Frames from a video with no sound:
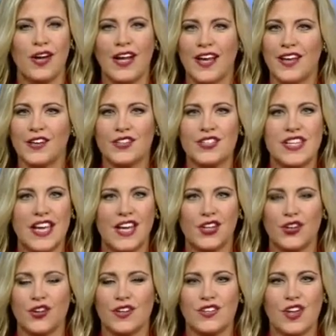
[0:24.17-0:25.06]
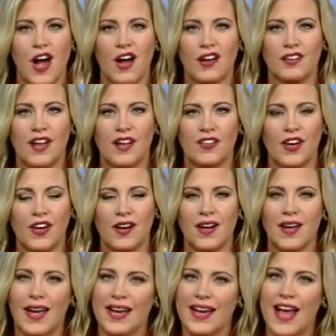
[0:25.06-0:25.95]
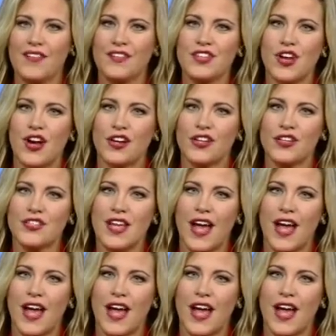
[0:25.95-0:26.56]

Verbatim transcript: and I understand you're a dog lover and have a dog